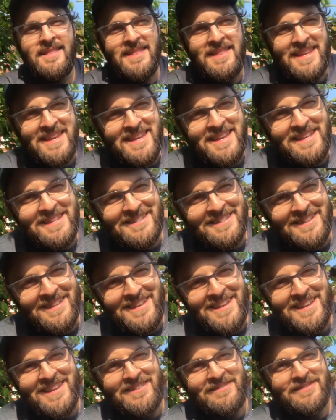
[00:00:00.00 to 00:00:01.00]
These
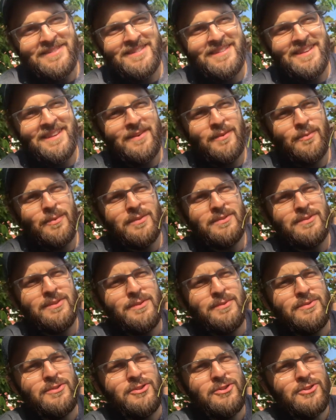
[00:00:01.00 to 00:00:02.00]
leaves will
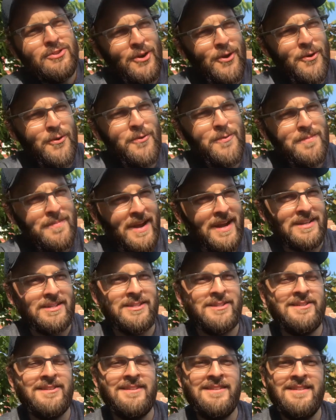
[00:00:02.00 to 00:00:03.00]
do so
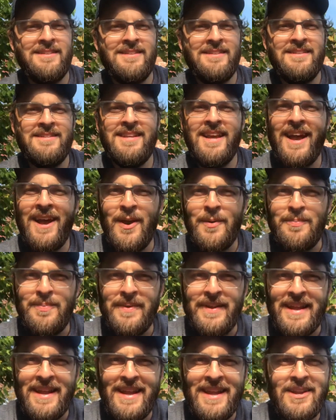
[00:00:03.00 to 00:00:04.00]
much to help
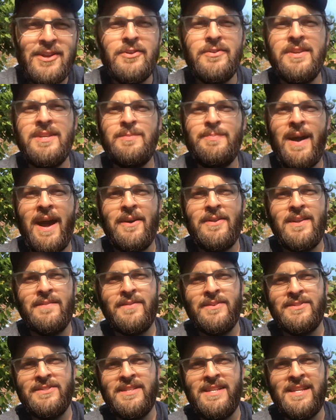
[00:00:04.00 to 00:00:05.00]
increase
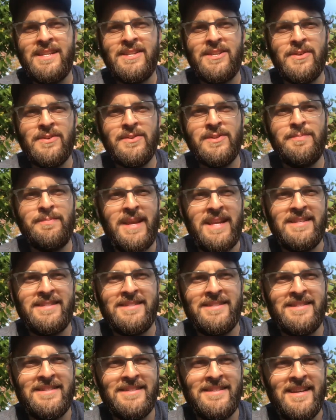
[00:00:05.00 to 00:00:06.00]
biodiversity in your
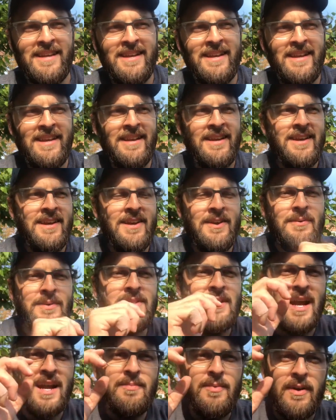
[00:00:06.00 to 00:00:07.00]
spaces. We
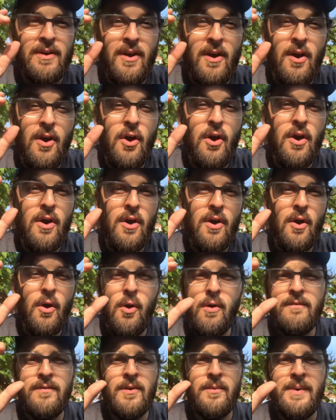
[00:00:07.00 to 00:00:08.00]
talk about
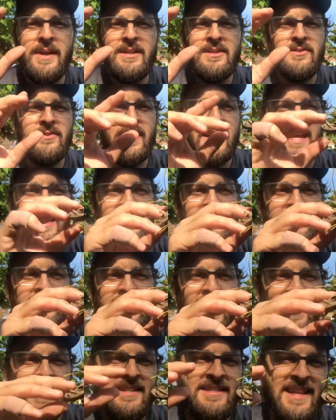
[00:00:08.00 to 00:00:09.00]
overwintering
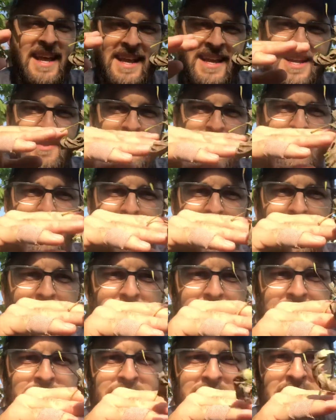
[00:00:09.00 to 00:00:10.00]
insects that can
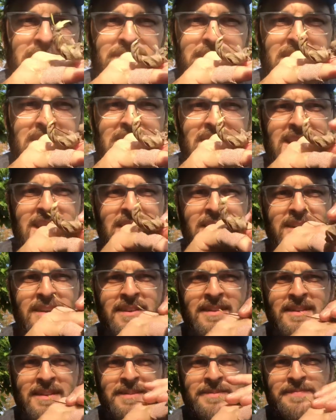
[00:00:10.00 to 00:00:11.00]
burrow in between
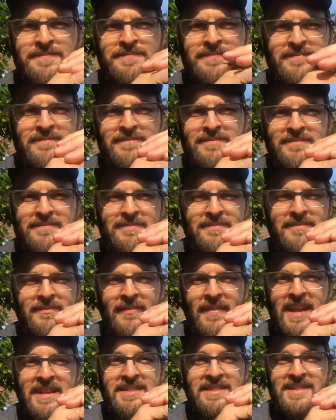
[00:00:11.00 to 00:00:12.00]
here
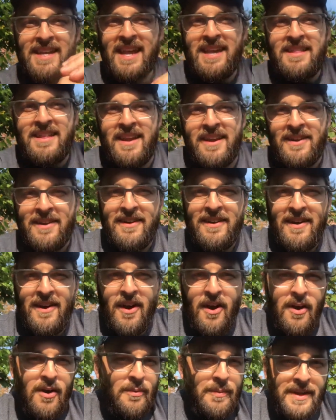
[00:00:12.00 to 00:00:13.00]
and stay there
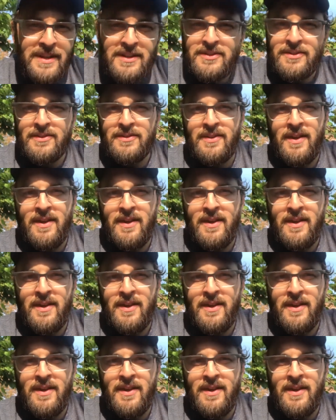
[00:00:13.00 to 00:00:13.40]
all winter